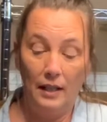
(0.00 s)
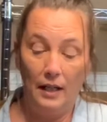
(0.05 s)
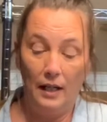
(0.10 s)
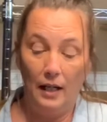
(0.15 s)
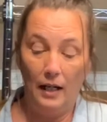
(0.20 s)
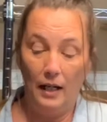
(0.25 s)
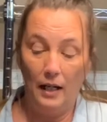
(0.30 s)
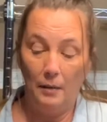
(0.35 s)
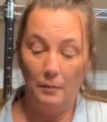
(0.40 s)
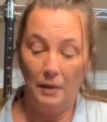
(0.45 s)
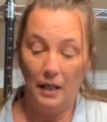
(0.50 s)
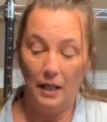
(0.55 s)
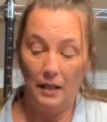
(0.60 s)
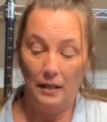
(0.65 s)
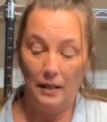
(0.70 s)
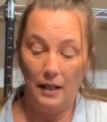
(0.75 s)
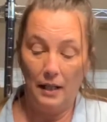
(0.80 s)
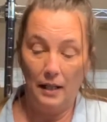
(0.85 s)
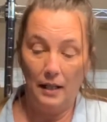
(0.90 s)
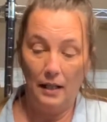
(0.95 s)

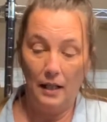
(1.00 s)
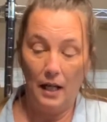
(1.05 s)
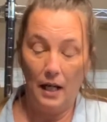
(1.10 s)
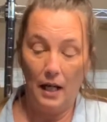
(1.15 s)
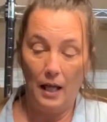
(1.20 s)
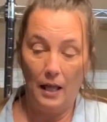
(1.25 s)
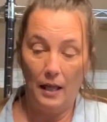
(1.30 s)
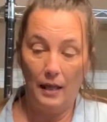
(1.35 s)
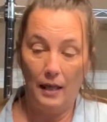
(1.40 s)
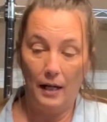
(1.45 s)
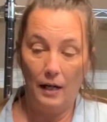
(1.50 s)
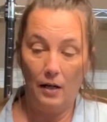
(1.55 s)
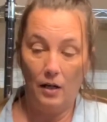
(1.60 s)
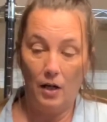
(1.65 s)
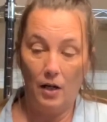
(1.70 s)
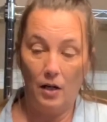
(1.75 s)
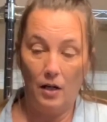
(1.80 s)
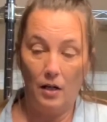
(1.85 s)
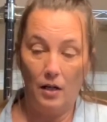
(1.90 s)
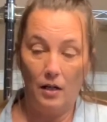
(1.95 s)
And then there
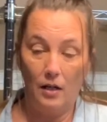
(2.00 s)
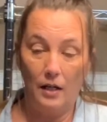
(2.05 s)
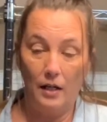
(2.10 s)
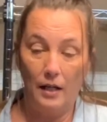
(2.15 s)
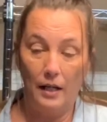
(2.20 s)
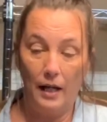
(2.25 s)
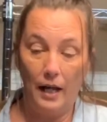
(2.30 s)
are